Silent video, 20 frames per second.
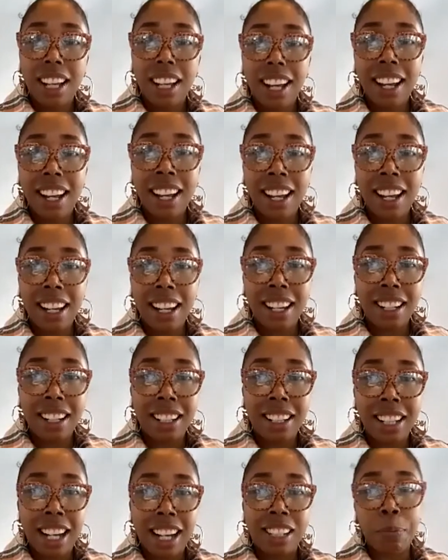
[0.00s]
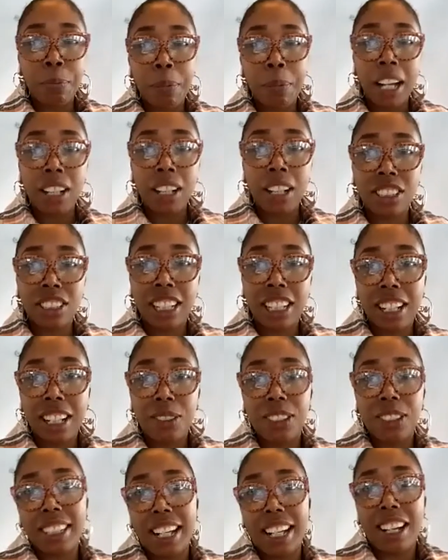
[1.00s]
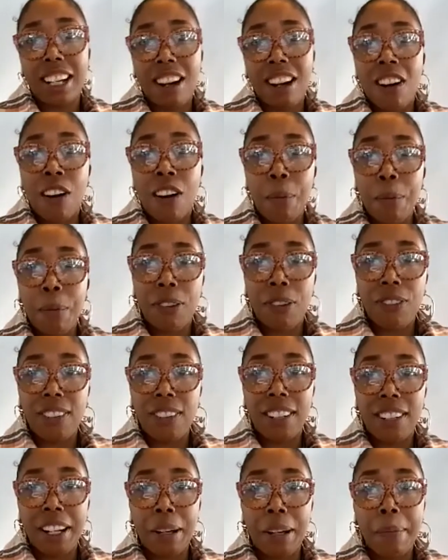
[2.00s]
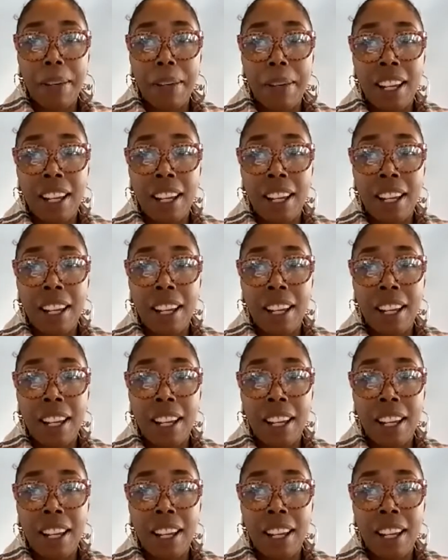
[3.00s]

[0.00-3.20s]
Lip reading: Right. And that biker jacket was like an armor for them.